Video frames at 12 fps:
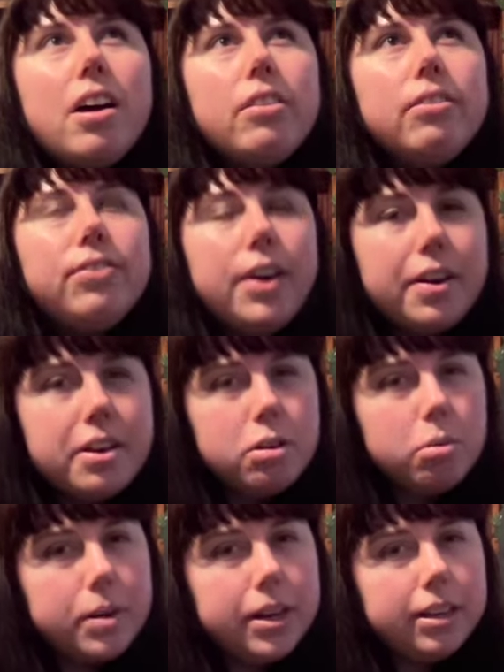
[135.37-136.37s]
fairy
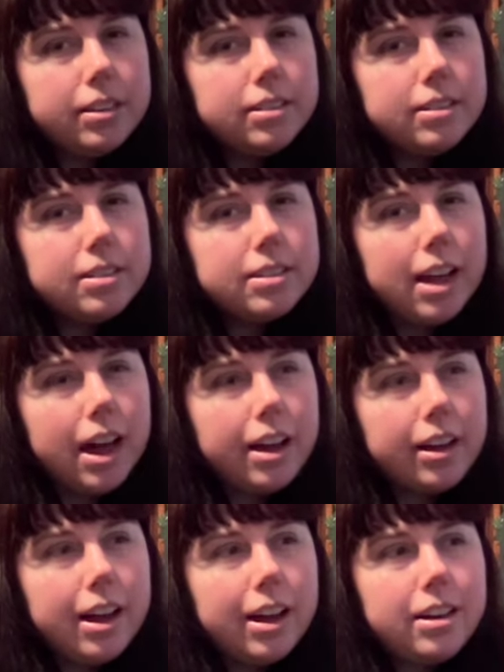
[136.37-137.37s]
queens
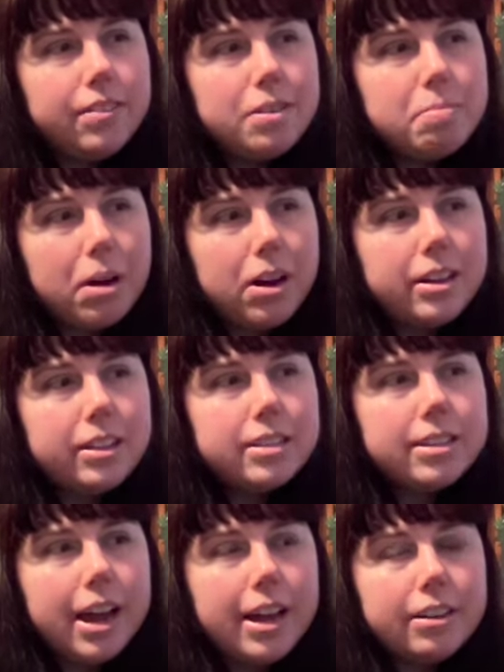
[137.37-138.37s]
that kind of embody
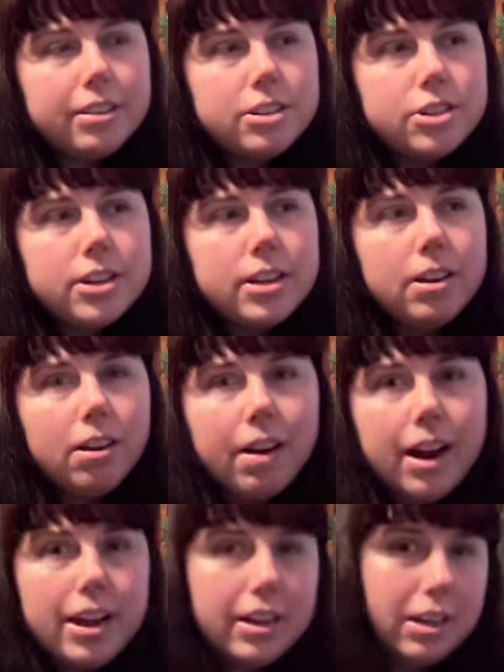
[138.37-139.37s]
this energy
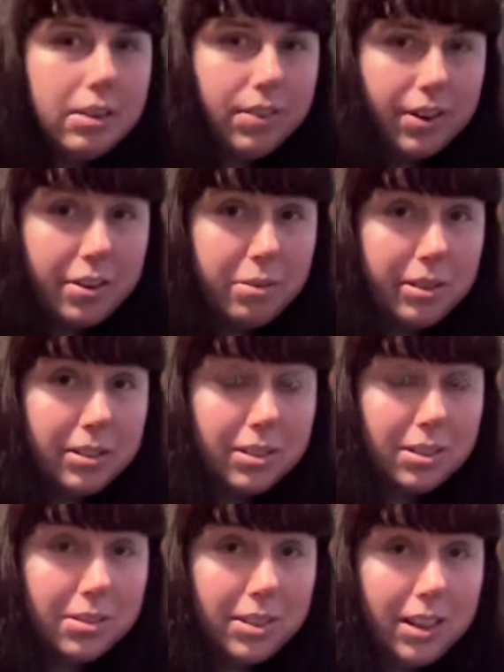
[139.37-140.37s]
are any fairy queens
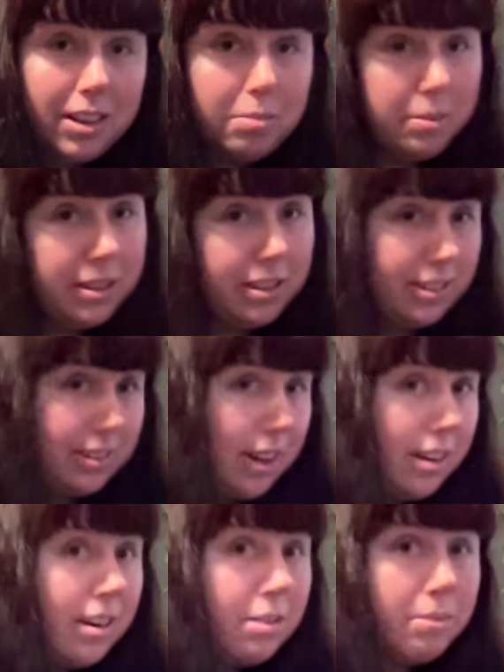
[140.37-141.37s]
associated with the
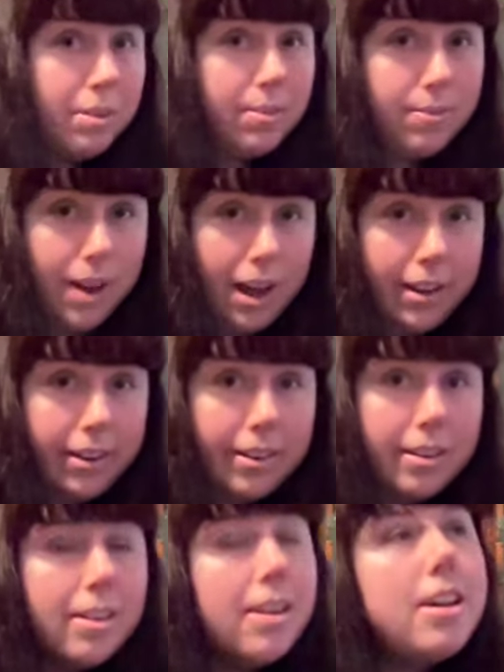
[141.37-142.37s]
sun and with
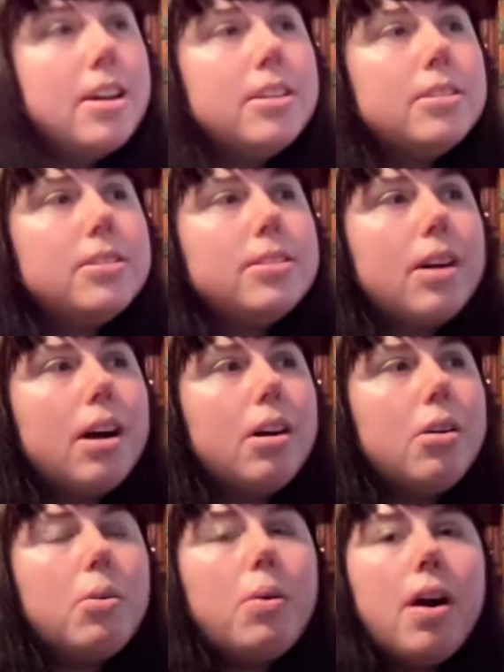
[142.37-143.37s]
fire.
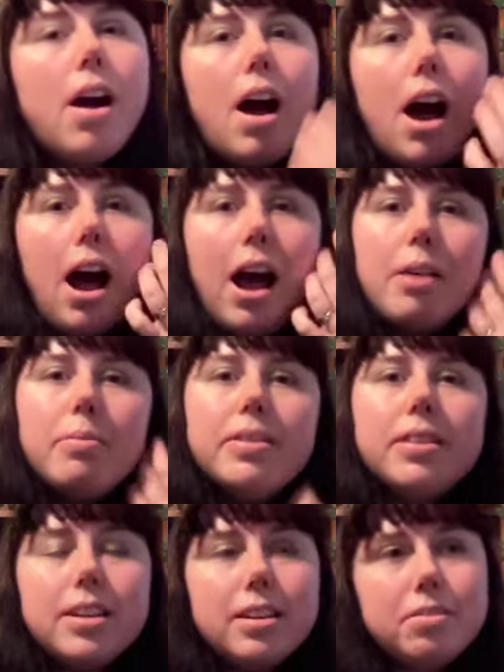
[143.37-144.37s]
So I
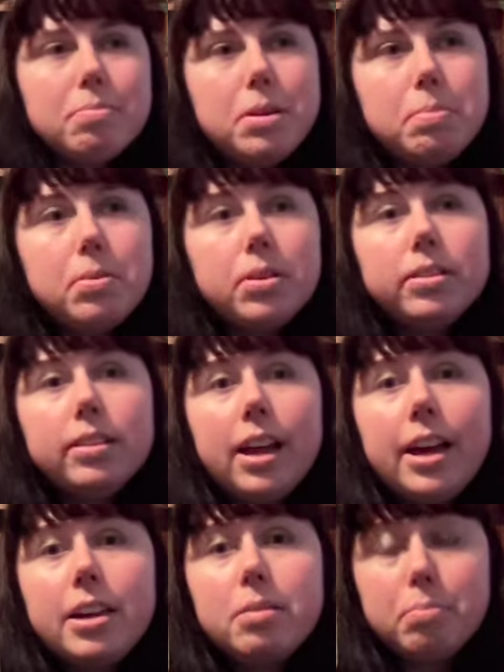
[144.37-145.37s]
would think of people
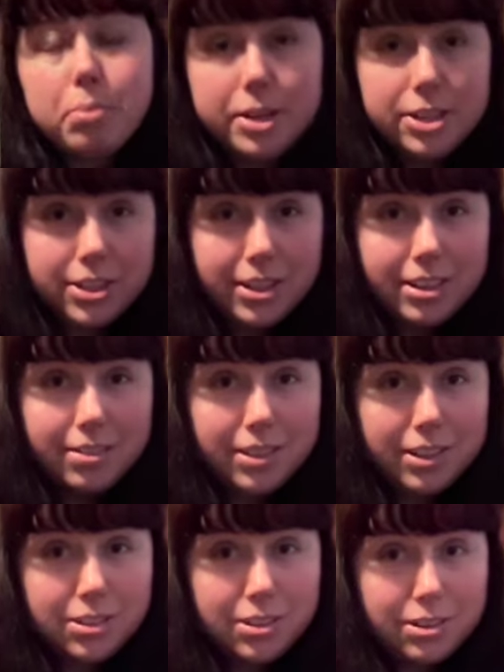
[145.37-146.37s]
like Bridget of
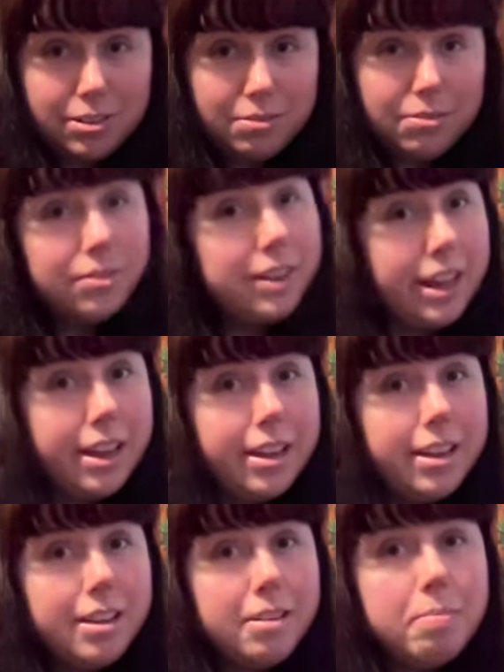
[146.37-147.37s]
the Eternal
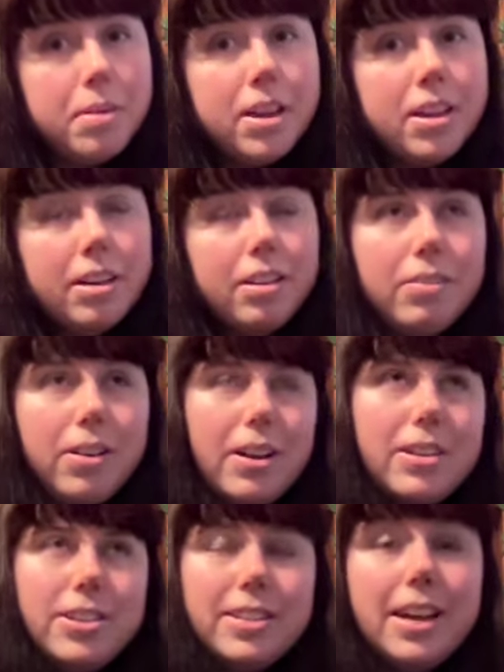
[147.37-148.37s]
Flame, or
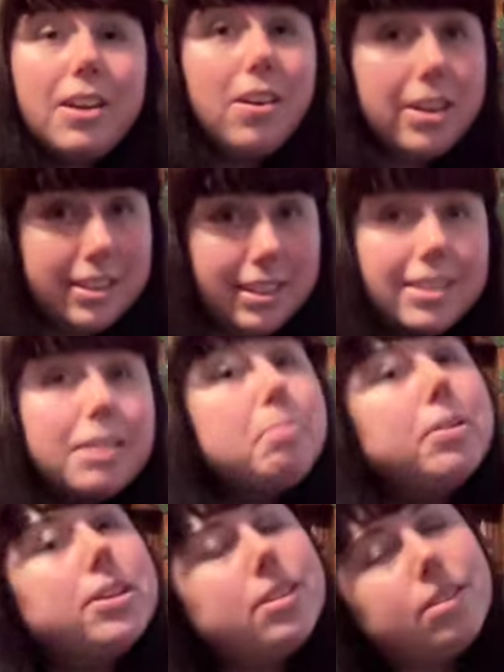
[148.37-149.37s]
I should say goddesses, like
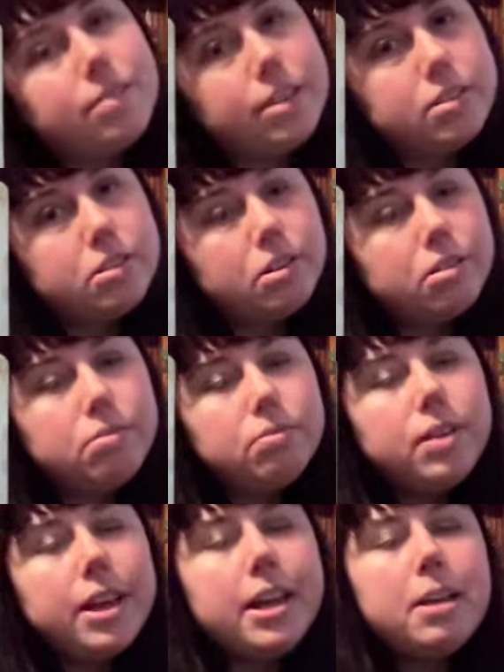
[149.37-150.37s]
Bridget of the Eternal
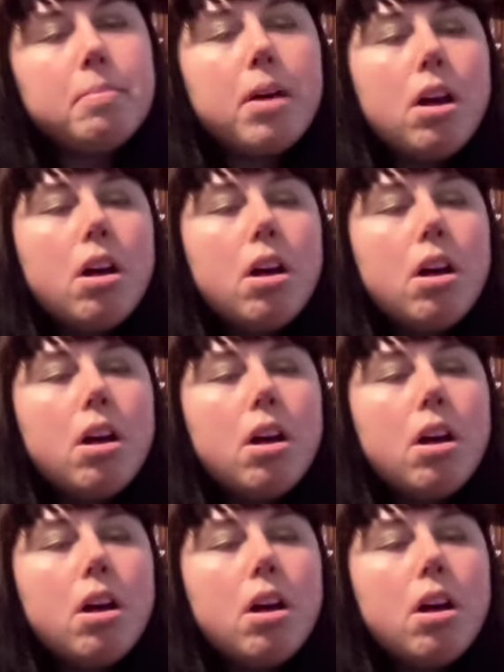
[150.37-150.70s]
Flame,